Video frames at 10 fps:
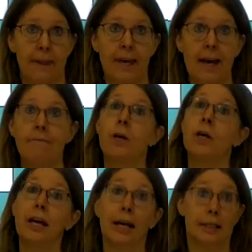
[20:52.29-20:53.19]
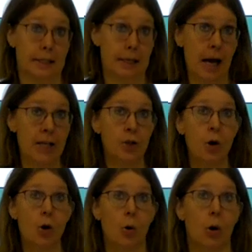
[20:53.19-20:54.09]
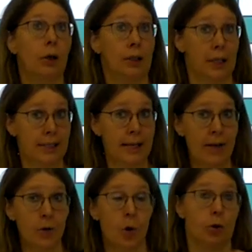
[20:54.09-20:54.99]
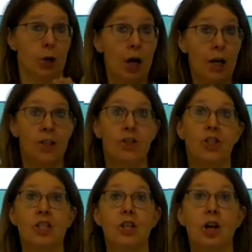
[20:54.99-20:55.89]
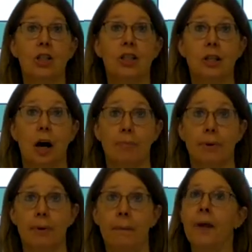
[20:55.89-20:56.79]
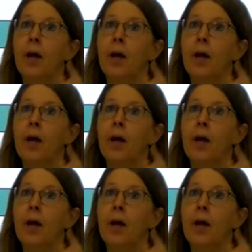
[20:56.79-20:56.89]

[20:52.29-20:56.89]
Yeah, it's a nice goal. It's a nice goal. The teacher locked it up.